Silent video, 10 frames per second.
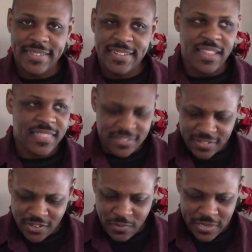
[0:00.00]
nothing's
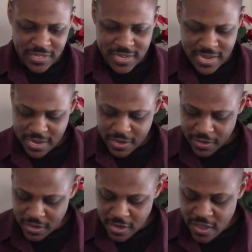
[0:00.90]
a coincidence.
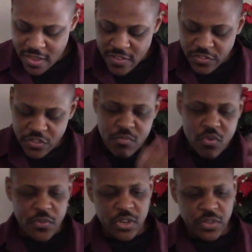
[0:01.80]
So you
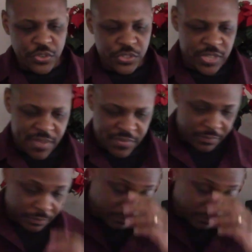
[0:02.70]
move on to verse 7.